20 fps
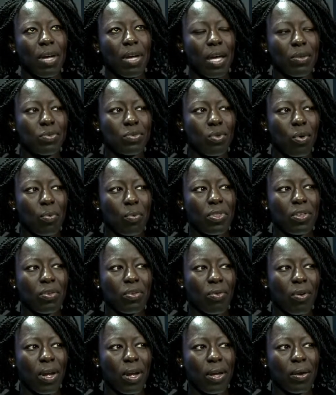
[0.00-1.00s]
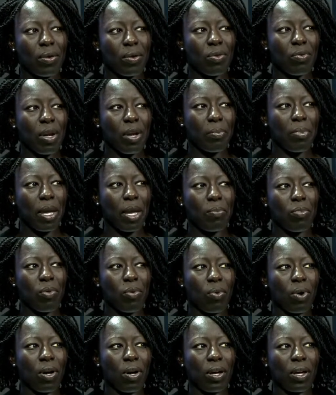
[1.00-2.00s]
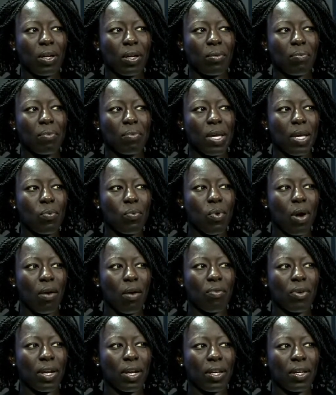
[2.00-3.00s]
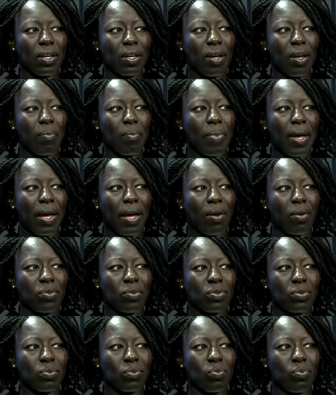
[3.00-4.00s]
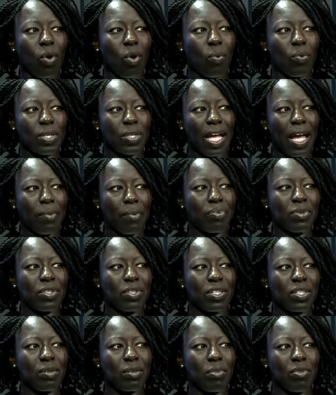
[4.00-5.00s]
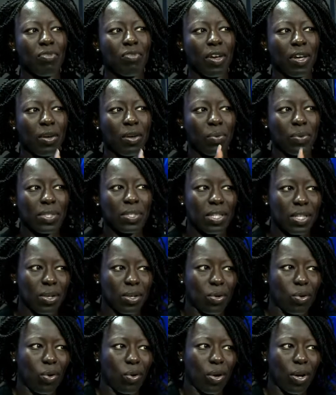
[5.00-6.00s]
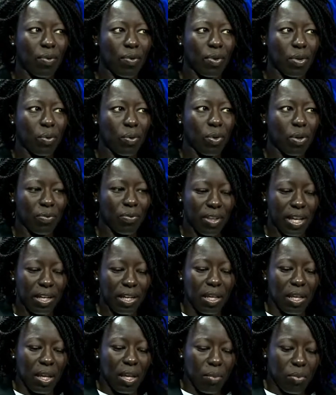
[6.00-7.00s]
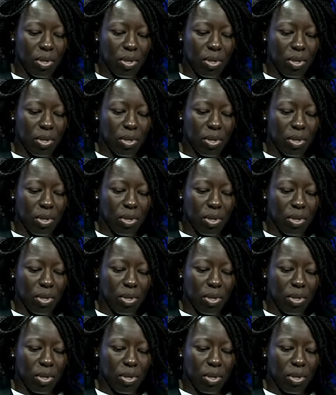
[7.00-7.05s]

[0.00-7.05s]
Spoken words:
perhaps not with the correct paperwork, they worry about what would happen to them if I go and see a lawyer and all of that.